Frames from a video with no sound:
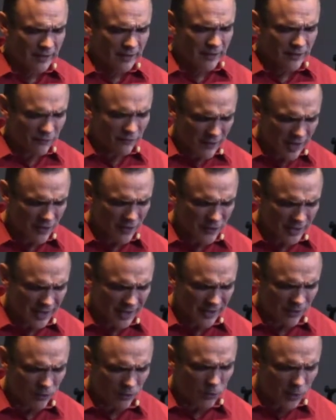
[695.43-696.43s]
the Father and
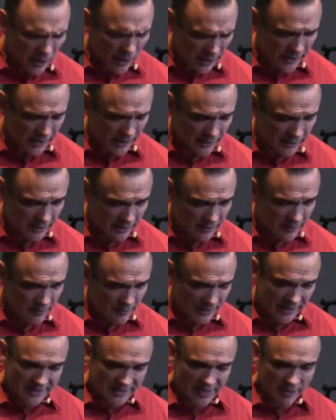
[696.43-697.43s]
I are one
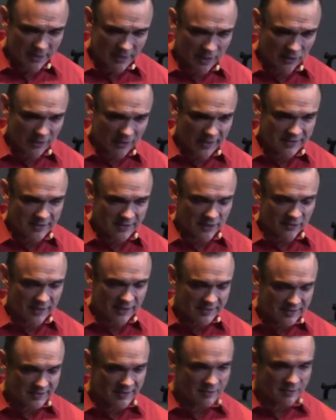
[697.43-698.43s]
because I'm in Christ and
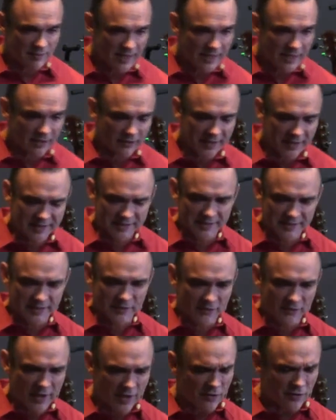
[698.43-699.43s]
Christ is in me and Christ is in
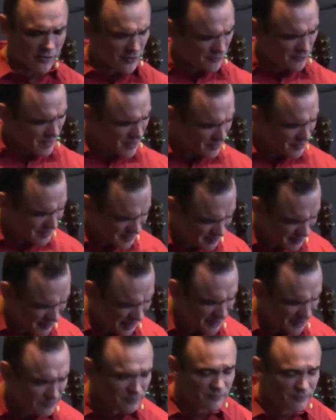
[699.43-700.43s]
the Father and the Father is in
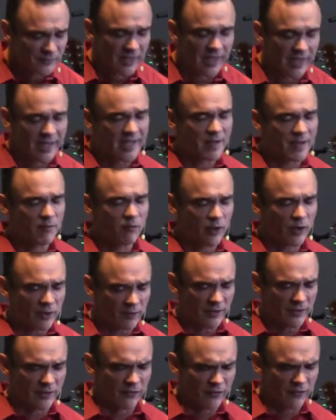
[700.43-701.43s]
me. I am one
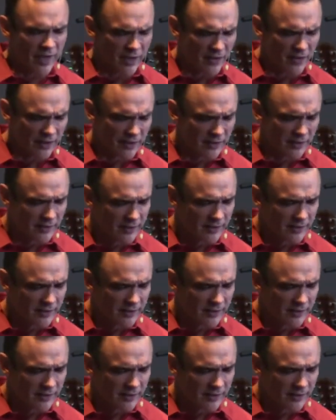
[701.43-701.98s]
with the Father.